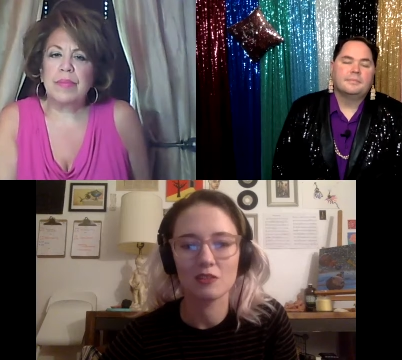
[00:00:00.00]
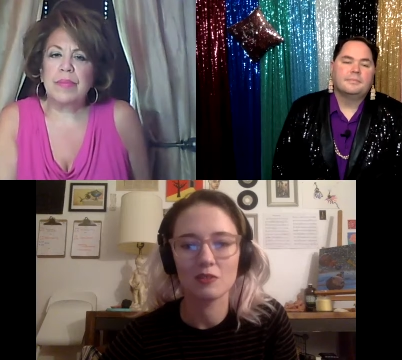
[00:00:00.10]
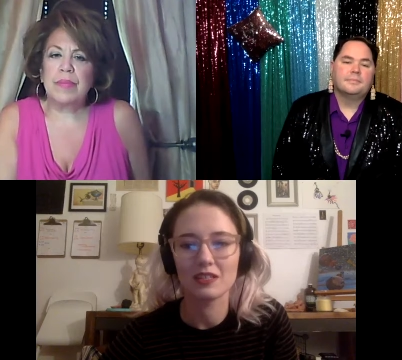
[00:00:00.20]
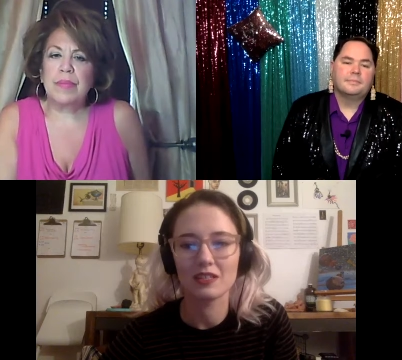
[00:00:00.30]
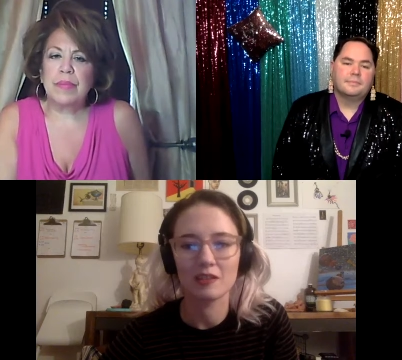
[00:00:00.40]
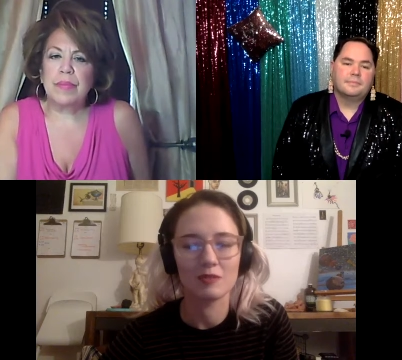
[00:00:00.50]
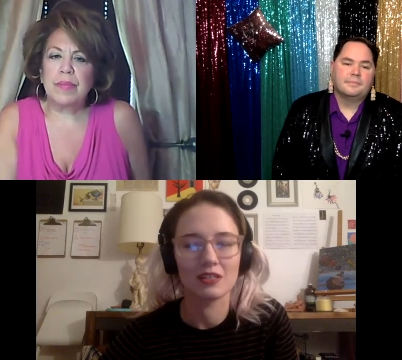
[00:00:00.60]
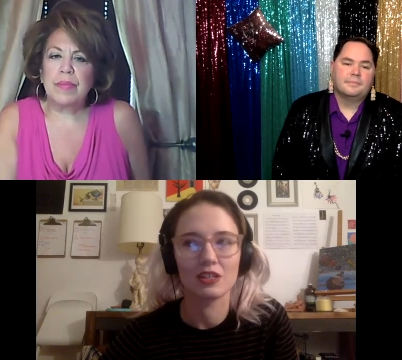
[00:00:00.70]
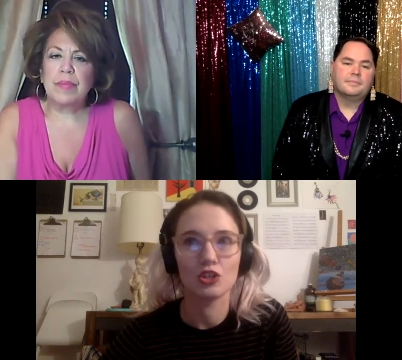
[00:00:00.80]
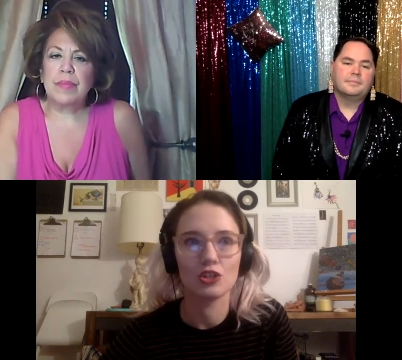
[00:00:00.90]
Speaker 1: many times and
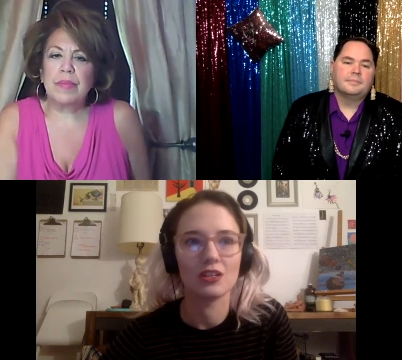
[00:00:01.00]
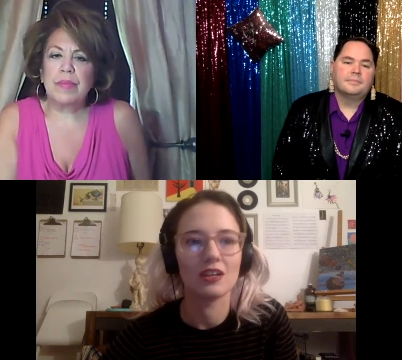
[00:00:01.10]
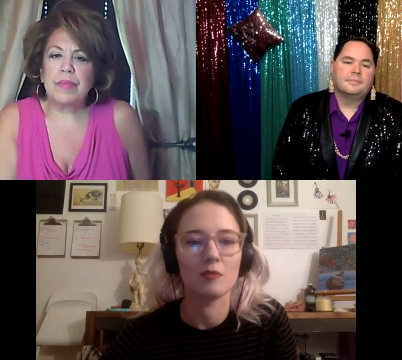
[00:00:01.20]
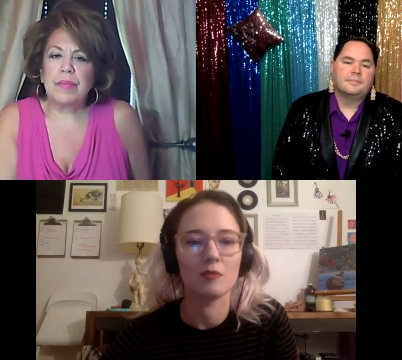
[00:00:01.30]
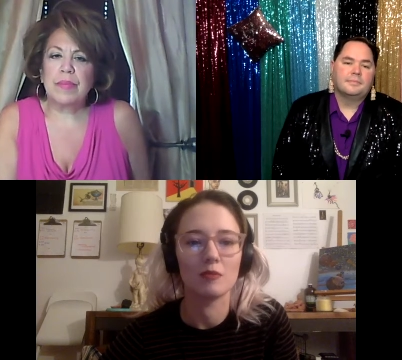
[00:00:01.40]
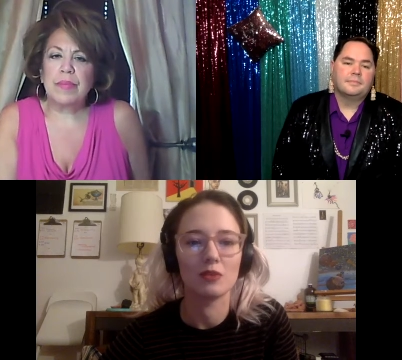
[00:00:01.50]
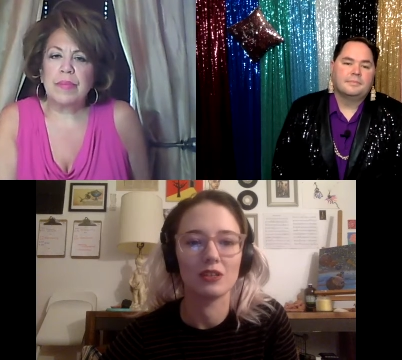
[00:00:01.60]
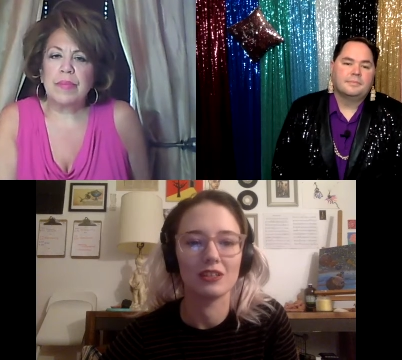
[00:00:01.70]
I could not remember it.